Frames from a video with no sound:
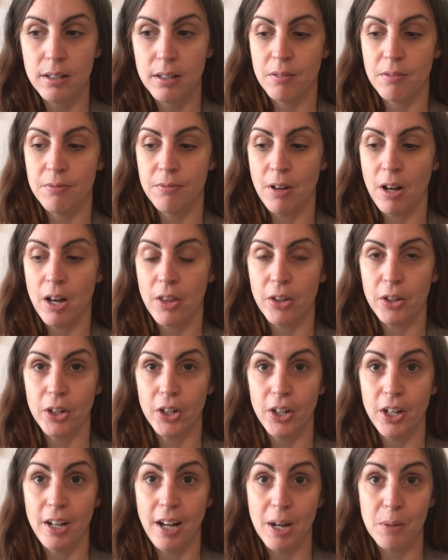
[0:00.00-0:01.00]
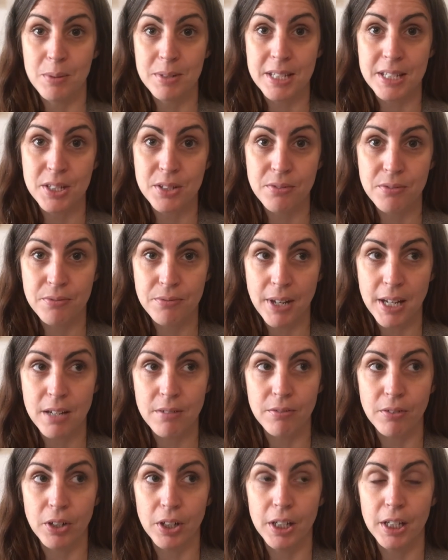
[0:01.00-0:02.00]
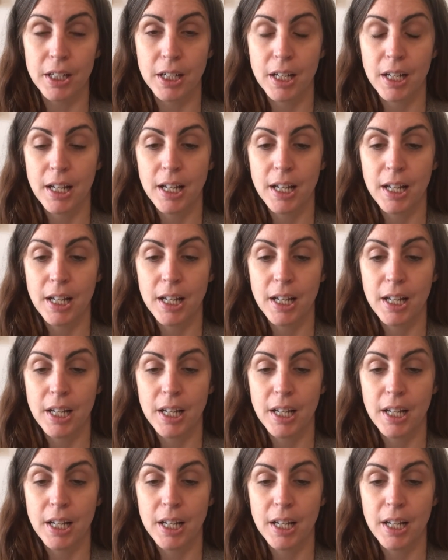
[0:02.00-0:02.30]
a father and I was his favorite,